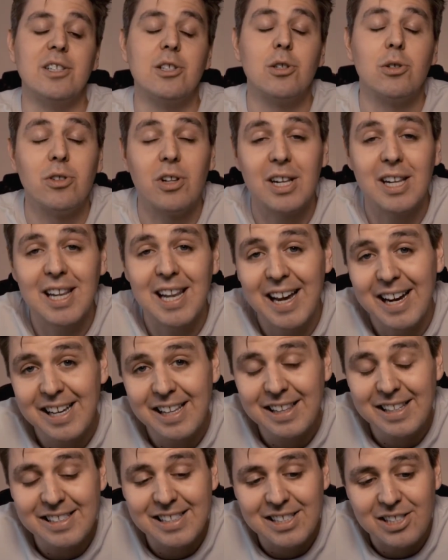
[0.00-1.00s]
So the
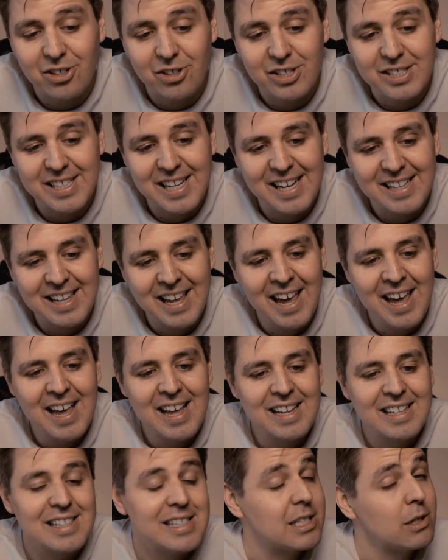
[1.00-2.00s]
Lite starts at
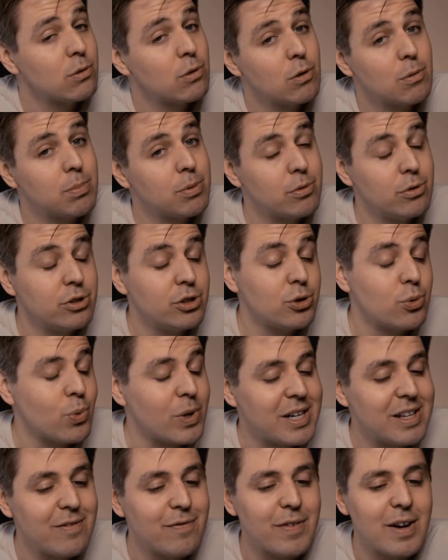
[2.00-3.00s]
zero point
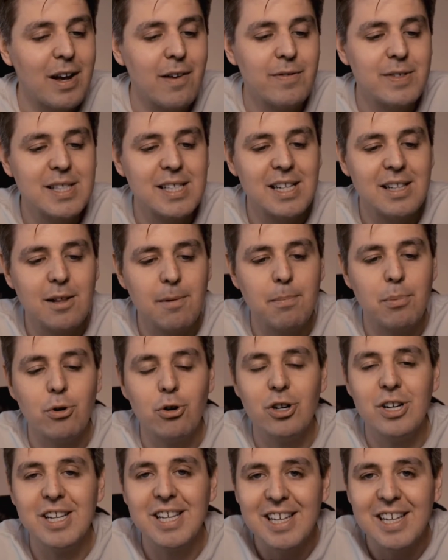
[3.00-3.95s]
two five cents per